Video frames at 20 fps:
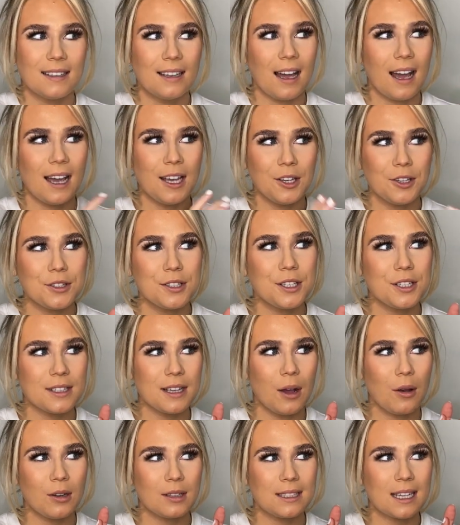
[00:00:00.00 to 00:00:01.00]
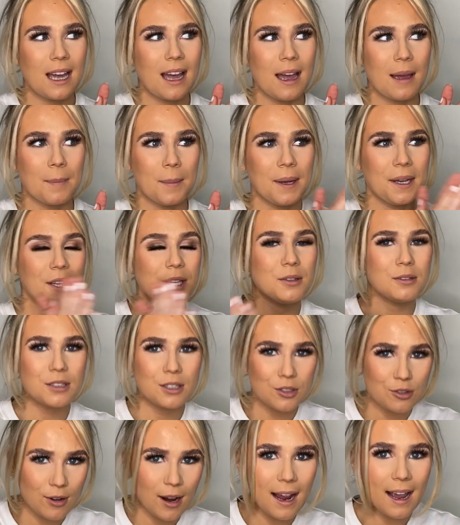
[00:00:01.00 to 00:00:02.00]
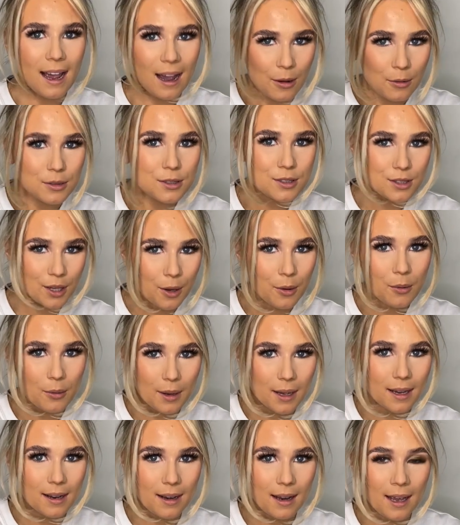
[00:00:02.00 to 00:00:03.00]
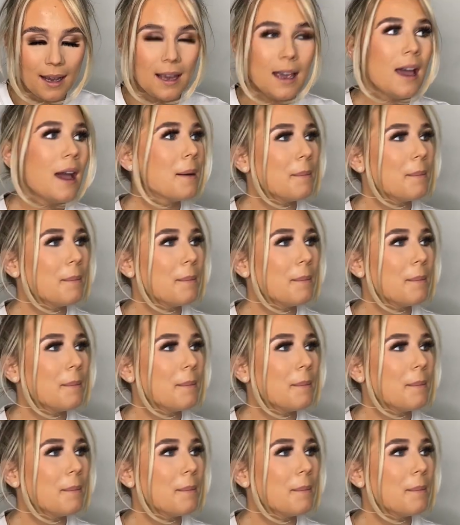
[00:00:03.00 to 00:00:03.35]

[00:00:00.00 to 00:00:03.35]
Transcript: I used to use that all the time and it used to dry out so quickly,